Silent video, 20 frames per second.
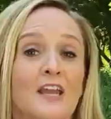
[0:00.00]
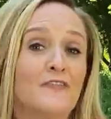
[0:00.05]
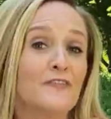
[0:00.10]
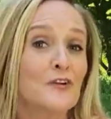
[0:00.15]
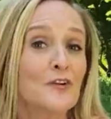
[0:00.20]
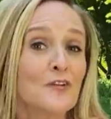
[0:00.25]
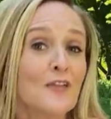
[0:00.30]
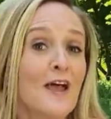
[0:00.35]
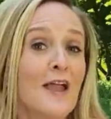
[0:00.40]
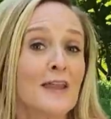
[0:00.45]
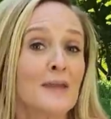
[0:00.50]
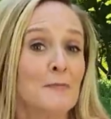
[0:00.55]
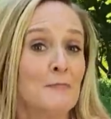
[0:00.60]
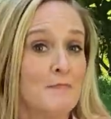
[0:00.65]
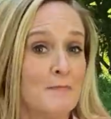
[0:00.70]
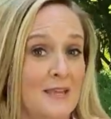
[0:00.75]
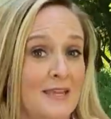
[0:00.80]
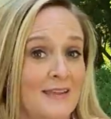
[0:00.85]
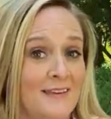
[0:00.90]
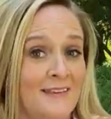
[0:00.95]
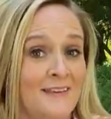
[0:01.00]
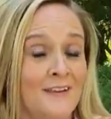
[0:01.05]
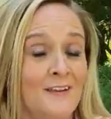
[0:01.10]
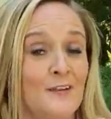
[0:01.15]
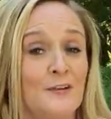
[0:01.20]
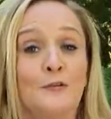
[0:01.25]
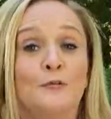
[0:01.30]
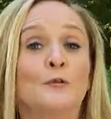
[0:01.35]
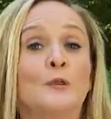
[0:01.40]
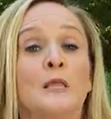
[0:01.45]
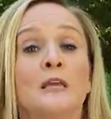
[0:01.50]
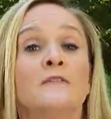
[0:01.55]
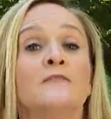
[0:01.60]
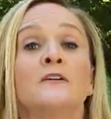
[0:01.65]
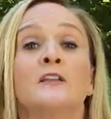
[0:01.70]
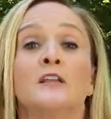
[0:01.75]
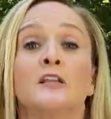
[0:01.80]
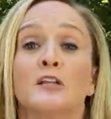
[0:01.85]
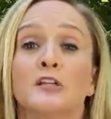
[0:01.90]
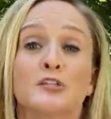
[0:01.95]
If you're like me, you
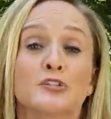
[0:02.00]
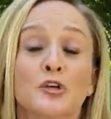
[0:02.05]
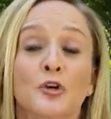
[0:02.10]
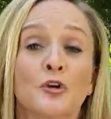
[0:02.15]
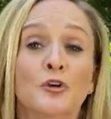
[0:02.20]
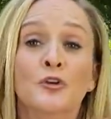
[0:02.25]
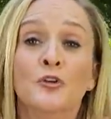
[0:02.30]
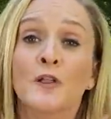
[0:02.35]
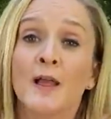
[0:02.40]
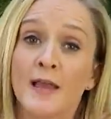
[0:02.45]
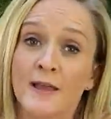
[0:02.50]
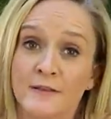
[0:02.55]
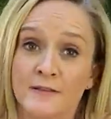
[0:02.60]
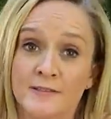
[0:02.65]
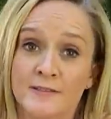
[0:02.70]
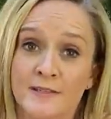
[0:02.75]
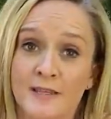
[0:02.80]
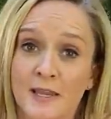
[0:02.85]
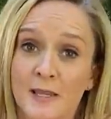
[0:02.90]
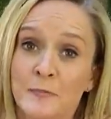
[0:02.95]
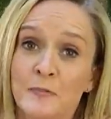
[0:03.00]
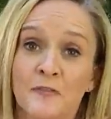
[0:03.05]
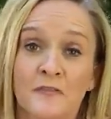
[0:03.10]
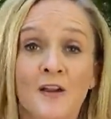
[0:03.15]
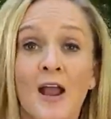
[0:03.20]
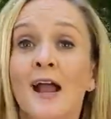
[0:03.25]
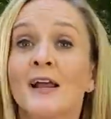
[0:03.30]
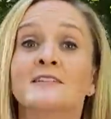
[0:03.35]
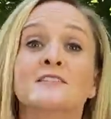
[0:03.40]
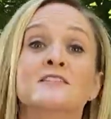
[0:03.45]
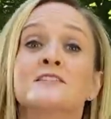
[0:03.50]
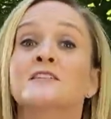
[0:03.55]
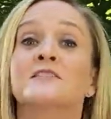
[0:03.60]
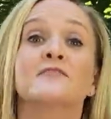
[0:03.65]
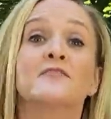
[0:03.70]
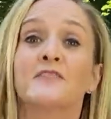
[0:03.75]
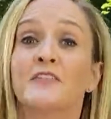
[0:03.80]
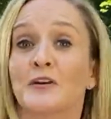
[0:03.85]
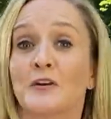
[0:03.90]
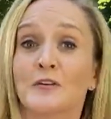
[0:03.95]
live in an eternal hellscape of
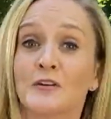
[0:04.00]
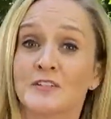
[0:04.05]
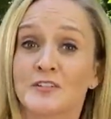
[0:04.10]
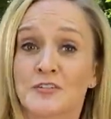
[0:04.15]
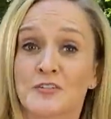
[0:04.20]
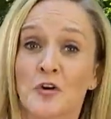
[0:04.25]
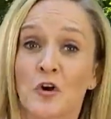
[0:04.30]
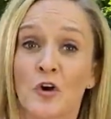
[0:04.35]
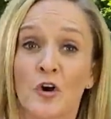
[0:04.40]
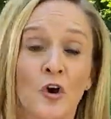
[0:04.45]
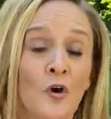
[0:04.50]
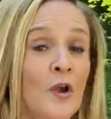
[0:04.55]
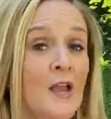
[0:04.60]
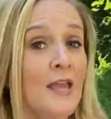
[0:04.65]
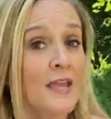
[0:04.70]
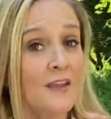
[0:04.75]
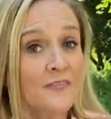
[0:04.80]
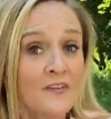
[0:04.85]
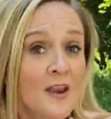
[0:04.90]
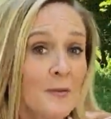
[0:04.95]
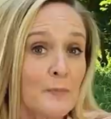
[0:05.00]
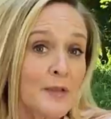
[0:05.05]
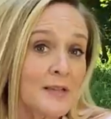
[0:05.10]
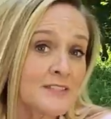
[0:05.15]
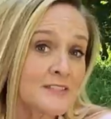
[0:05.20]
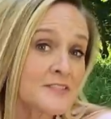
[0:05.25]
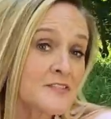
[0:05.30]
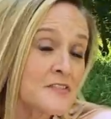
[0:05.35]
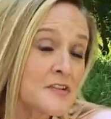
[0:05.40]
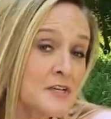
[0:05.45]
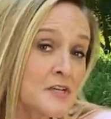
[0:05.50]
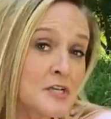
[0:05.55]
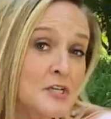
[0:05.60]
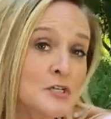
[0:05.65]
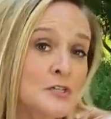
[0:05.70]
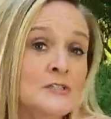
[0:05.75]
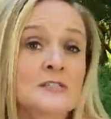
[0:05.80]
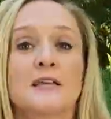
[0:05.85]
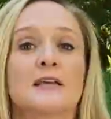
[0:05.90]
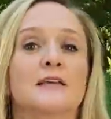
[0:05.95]
constant fear and sorrow. If not because of the
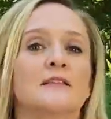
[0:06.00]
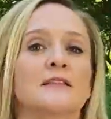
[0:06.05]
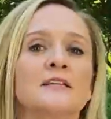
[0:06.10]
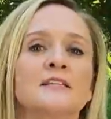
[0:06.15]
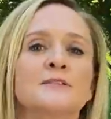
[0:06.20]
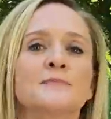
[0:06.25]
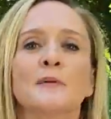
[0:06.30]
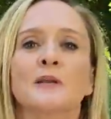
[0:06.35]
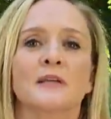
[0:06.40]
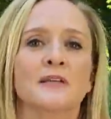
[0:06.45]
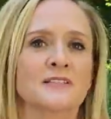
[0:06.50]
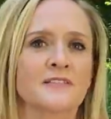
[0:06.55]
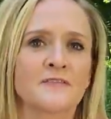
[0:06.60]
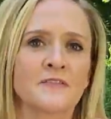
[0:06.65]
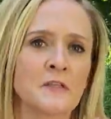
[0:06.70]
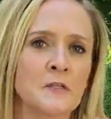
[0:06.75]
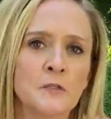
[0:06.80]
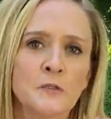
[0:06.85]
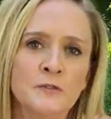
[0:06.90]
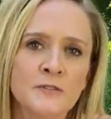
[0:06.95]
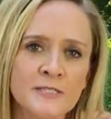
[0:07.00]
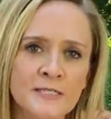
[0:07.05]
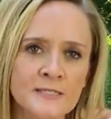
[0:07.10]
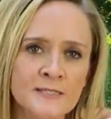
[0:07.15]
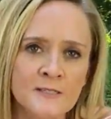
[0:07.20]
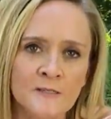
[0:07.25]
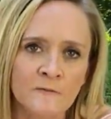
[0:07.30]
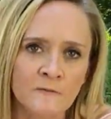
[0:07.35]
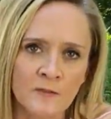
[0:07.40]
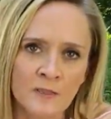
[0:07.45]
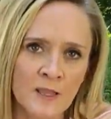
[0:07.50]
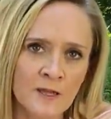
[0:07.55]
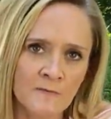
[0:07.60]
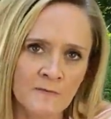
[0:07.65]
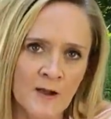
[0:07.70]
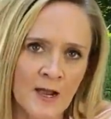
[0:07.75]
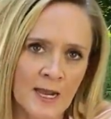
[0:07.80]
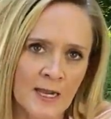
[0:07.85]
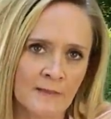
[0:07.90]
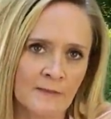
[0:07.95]
news, at least because of the new season of
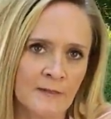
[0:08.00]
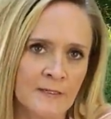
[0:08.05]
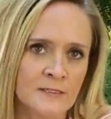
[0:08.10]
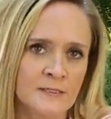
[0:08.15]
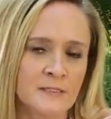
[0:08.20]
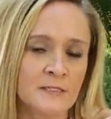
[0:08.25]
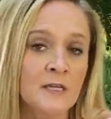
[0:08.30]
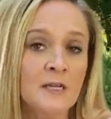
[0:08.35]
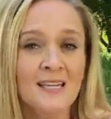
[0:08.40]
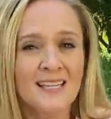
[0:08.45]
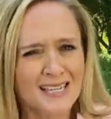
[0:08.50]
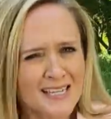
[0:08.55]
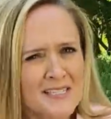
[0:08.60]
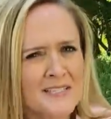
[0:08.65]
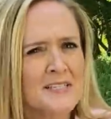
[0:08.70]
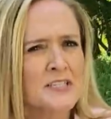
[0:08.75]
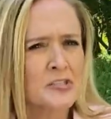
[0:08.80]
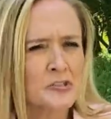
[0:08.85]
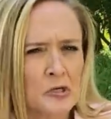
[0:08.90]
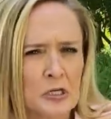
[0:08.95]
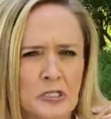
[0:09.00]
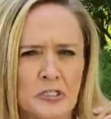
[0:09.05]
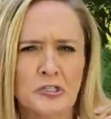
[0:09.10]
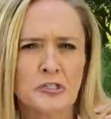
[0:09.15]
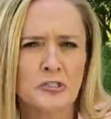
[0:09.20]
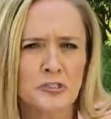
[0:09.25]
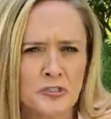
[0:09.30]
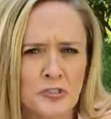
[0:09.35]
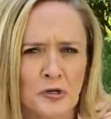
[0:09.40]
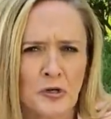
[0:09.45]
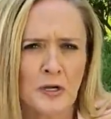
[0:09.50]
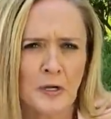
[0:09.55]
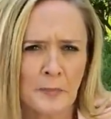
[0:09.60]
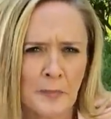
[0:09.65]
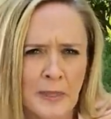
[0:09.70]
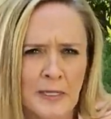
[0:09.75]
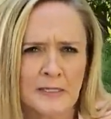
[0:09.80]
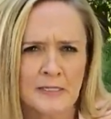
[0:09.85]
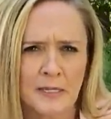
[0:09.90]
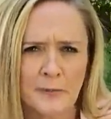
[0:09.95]
Love Island. Kissing strangers during a
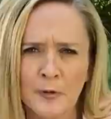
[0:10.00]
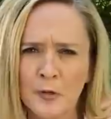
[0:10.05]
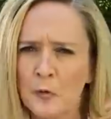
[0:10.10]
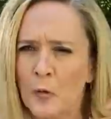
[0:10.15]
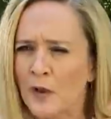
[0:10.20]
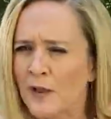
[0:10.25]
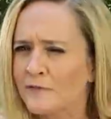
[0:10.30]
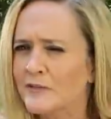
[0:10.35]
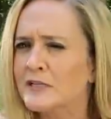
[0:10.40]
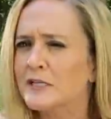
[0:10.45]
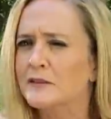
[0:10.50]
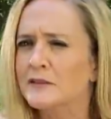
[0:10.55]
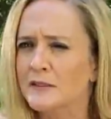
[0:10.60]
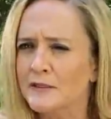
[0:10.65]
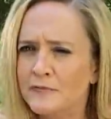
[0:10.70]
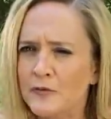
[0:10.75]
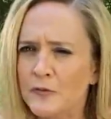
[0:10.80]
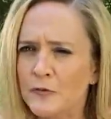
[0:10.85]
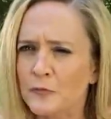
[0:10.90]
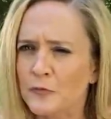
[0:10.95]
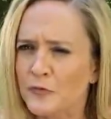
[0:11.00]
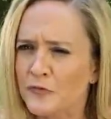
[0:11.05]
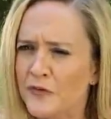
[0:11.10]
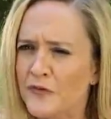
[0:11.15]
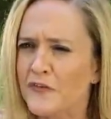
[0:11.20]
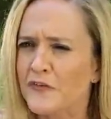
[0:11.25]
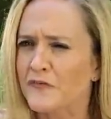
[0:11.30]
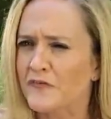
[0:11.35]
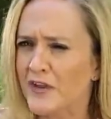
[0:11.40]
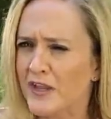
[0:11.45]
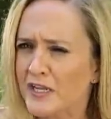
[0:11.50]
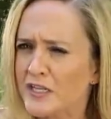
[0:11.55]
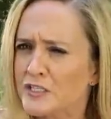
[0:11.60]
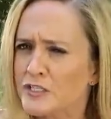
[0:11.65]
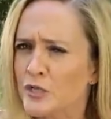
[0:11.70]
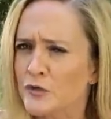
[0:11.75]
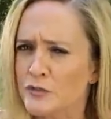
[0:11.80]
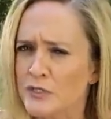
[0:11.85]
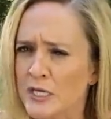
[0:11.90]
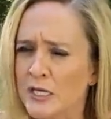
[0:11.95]
pandemic while having to live on the roof of a
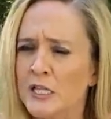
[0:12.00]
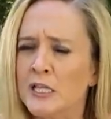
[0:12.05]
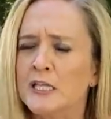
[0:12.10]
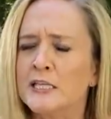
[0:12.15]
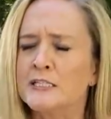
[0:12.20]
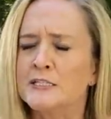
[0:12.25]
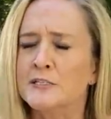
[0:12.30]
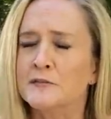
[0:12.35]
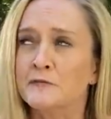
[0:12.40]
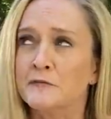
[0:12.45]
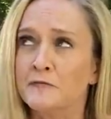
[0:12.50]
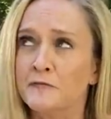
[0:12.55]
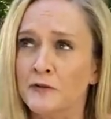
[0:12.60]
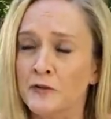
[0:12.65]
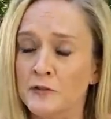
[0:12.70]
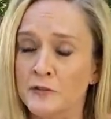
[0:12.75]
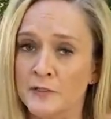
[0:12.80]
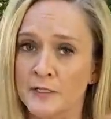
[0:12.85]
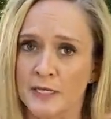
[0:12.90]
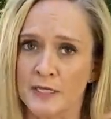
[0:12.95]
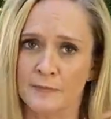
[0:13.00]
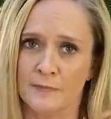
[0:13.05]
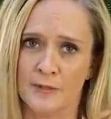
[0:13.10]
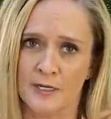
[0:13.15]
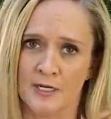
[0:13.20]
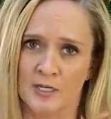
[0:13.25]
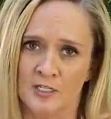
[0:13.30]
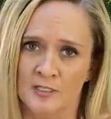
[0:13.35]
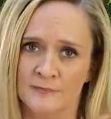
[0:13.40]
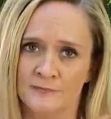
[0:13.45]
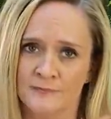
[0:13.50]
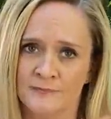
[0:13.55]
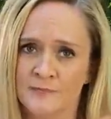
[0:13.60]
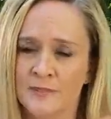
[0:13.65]
Vegas hotel is a full nightmare.